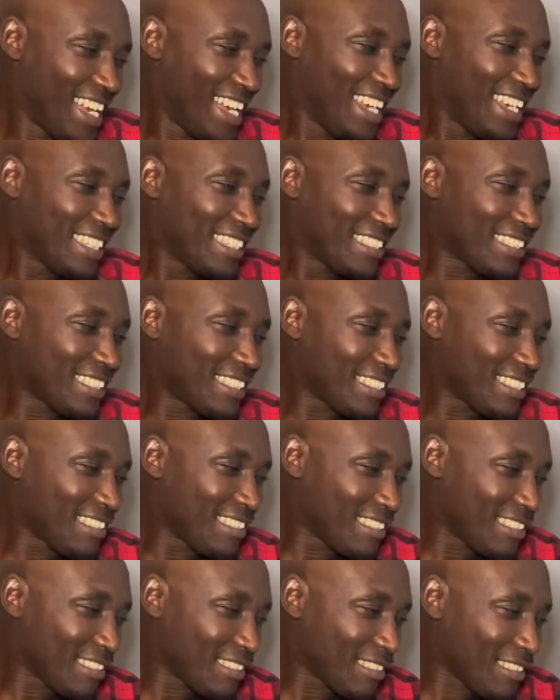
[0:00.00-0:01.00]

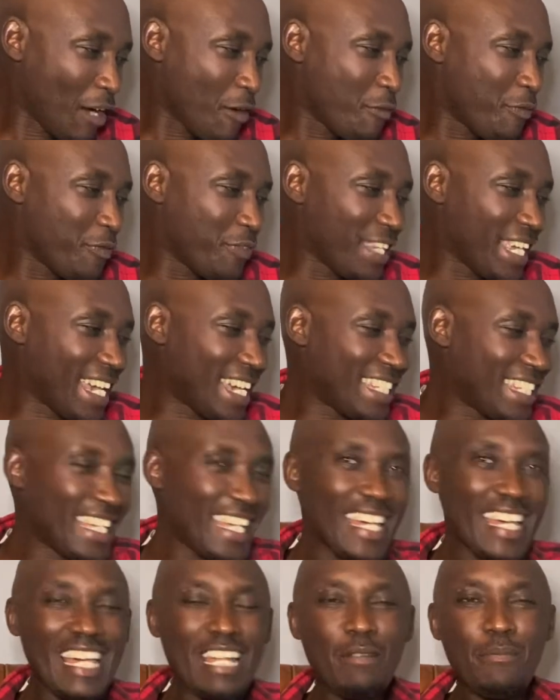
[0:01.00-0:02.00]
Soufiane
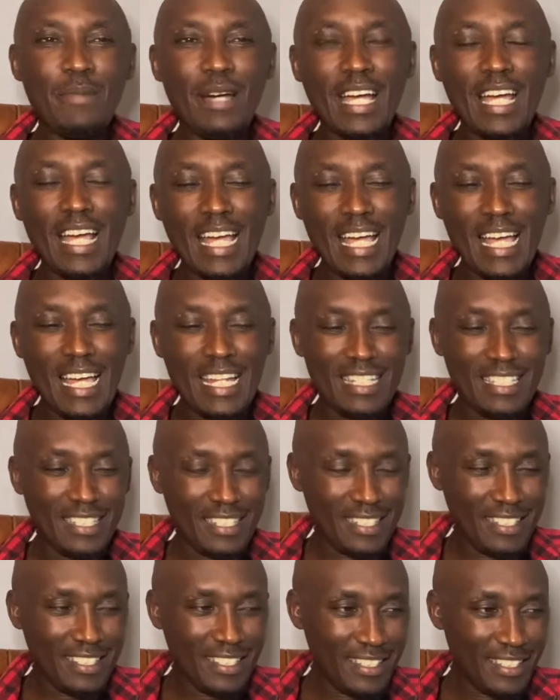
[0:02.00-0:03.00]
El Bakali,
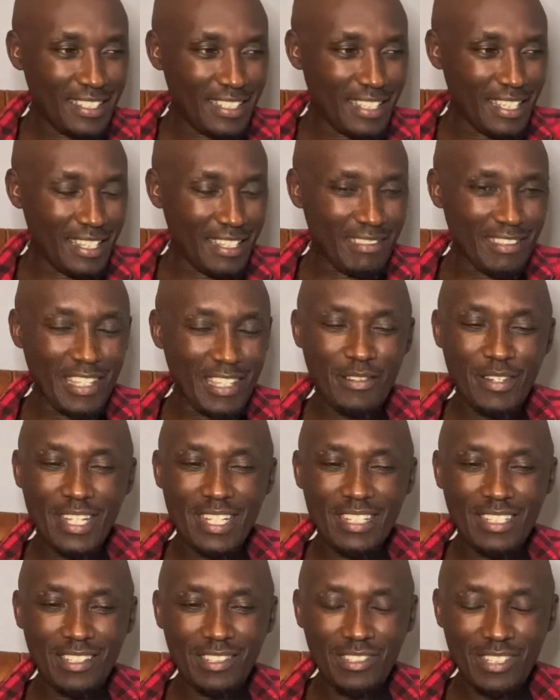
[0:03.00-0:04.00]
the
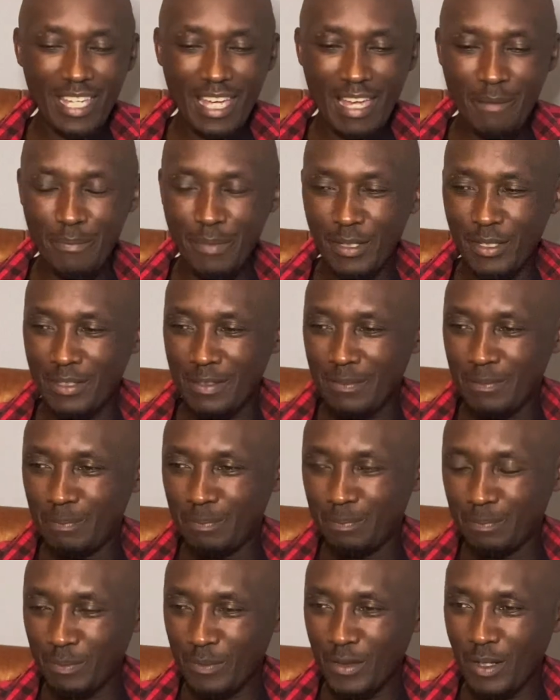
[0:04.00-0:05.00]
reigning champion
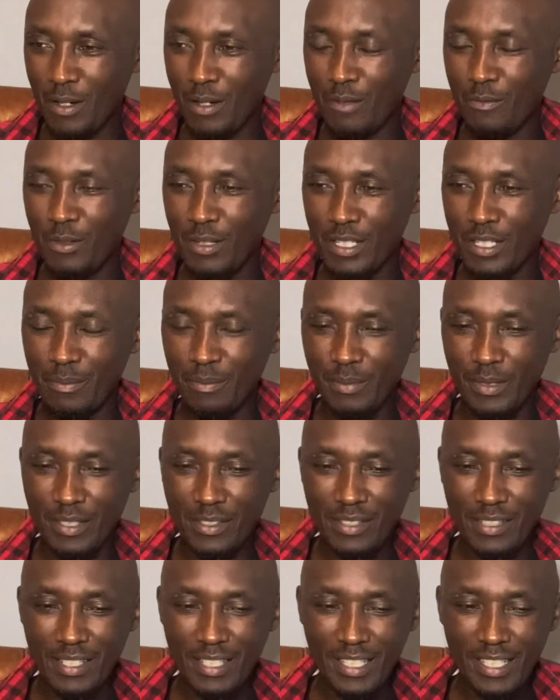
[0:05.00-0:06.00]
of Olympics,